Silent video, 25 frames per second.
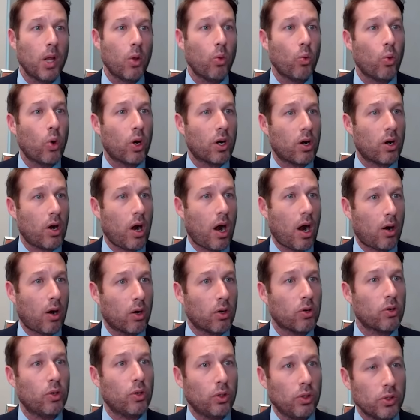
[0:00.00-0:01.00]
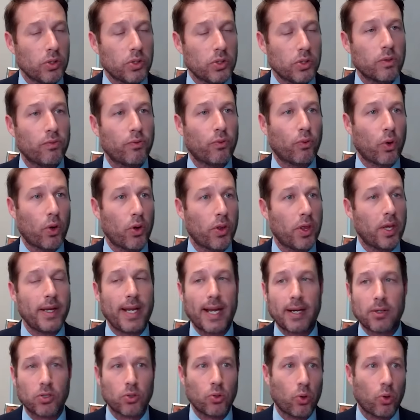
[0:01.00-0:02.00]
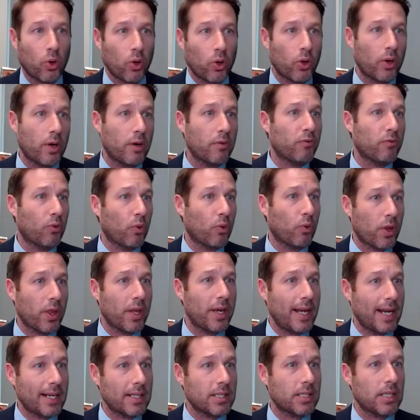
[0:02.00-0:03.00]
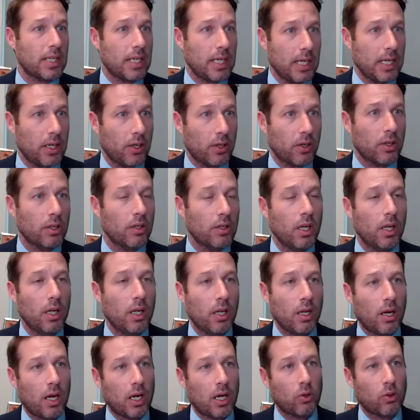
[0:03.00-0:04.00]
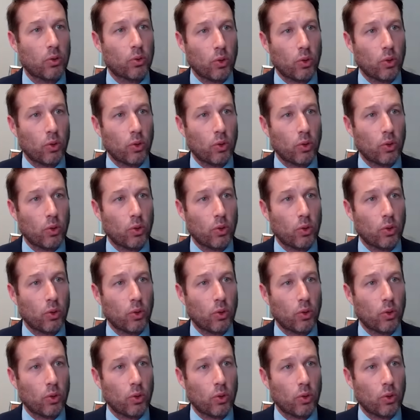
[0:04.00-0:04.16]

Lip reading: what are our goals for the next quarter and for the next year on a